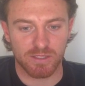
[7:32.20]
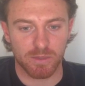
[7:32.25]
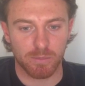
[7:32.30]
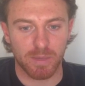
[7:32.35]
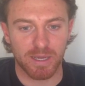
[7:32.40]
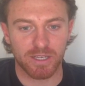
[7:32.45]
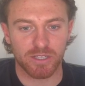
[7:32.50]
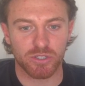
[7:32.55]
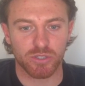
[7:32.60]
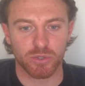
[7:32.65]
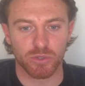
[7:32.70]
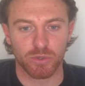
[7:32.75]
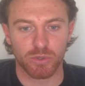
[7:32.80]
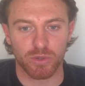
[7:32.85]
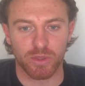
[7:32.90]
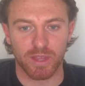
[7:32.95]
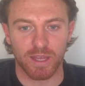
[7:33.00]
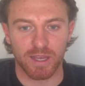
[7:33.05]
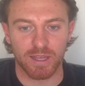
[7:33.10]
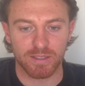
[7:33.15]
make sure
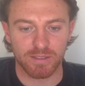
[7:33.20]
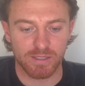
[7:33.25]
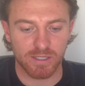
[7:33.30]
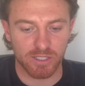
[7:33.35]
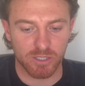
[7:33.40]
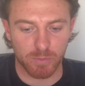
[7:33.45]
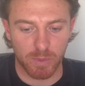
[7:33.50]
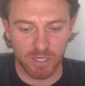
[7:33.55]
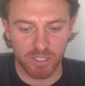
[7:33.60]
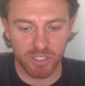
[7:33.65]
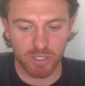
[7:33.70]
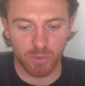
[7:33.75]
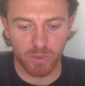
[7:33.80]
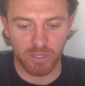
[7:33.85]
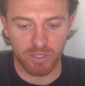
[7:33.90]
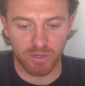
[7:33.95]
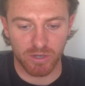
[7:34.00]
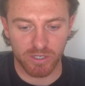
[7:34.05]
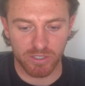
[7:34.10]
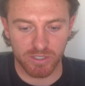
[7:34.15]
that, especially when
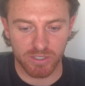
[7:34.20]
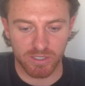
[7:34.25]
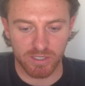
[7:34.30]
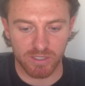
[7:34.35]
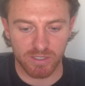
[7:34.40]
you're actually